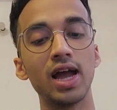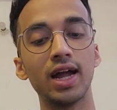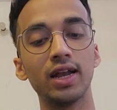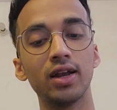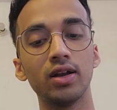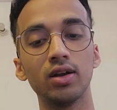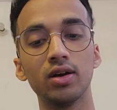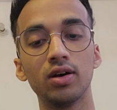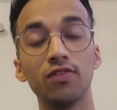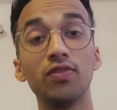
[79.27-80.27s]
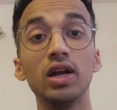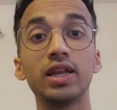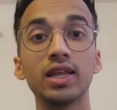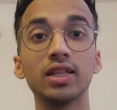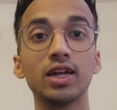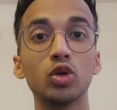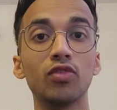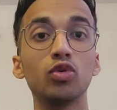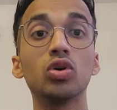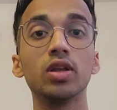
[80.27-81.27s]
and filtering that you
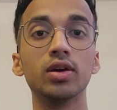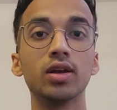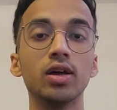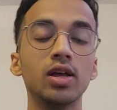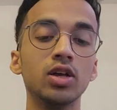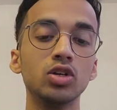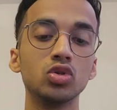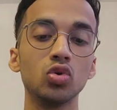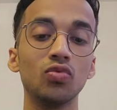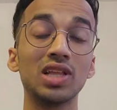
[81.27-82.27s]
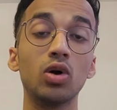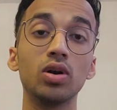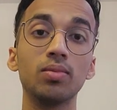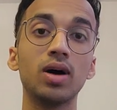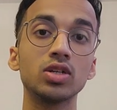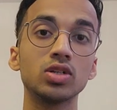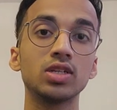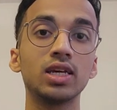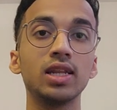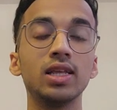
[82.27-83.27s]
have to clear. So without a
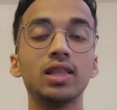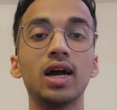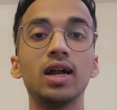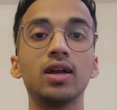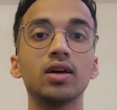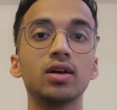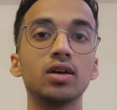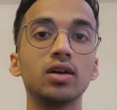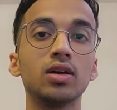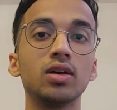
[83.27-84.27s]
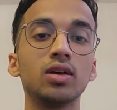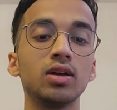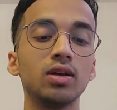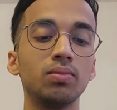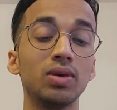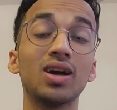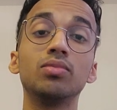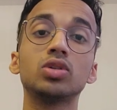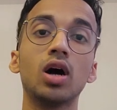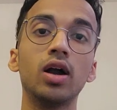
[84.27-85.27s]
master's degree, that
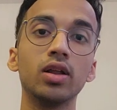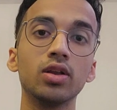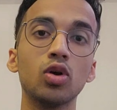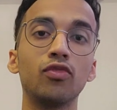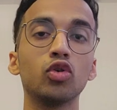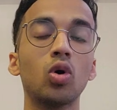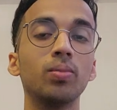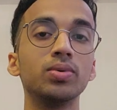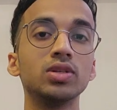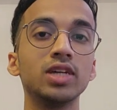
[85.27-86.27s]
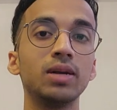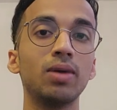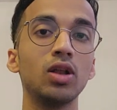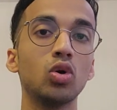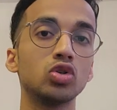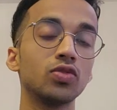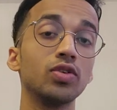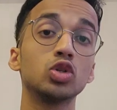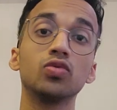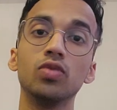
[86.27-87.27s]
becomes harder. You have to compensate by lots
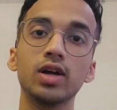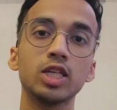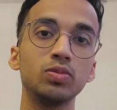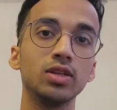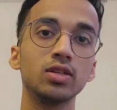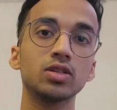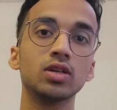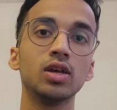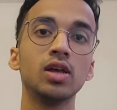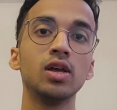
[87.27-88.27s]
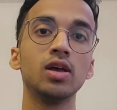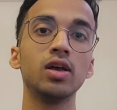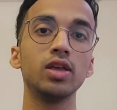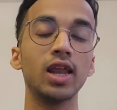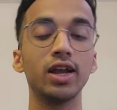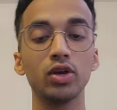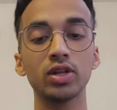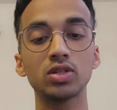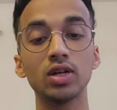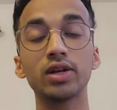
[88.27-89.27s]
of years of work experience. Yeah, you
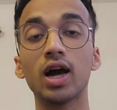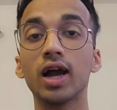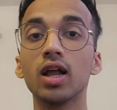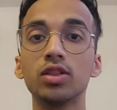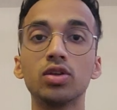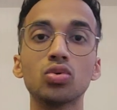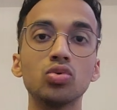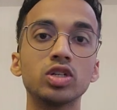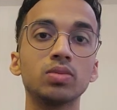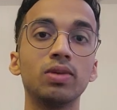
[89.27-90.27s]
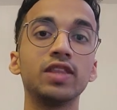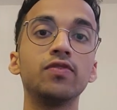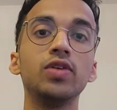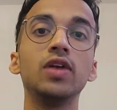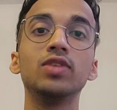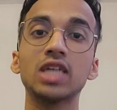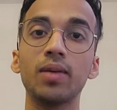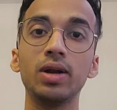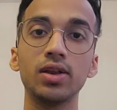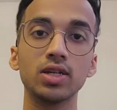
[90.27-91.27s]
can still target other roles, but the field which
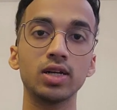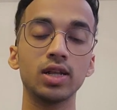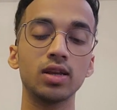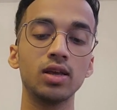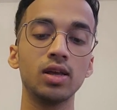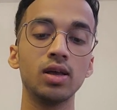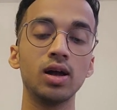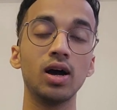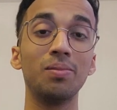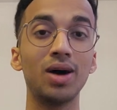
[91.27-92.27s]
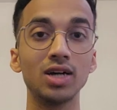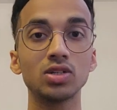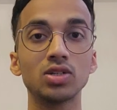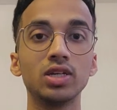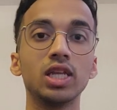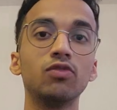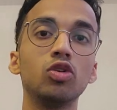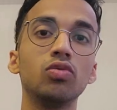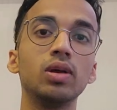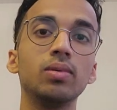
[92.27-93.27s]
I'm interested in, a master's degree
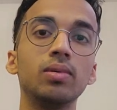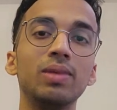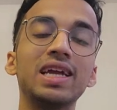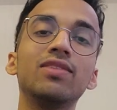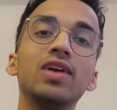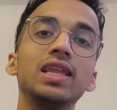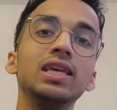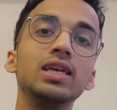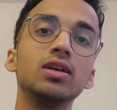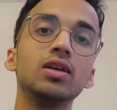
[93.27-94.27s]
would make it very